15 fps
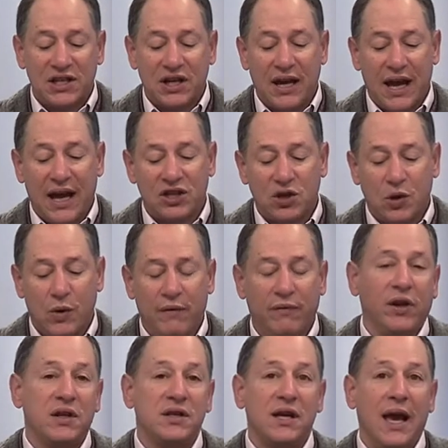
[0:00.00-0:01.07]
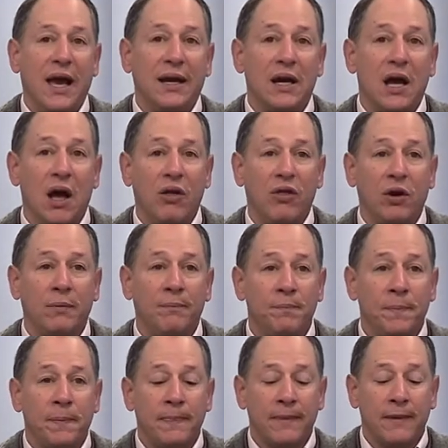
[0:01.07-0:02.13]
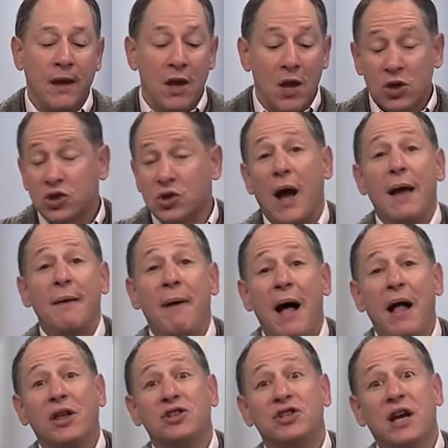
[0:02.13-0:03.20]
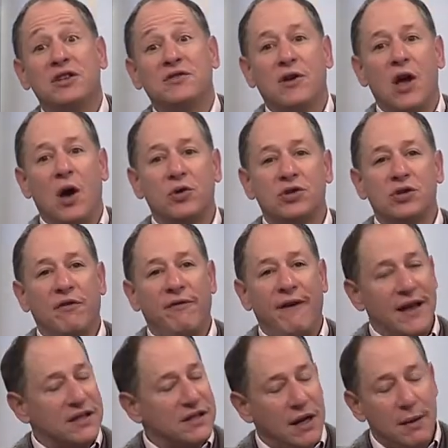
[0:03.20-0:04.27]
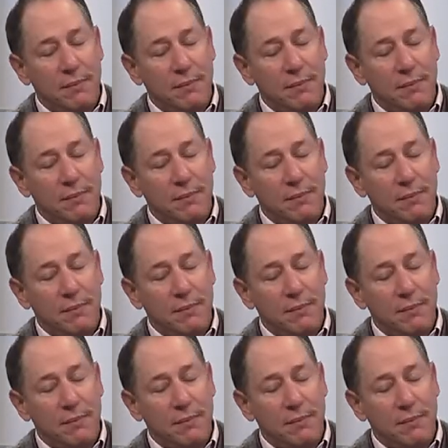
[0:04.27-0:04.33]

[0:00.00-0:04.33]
cash equivalents, and other. So I apologize for going so fast today,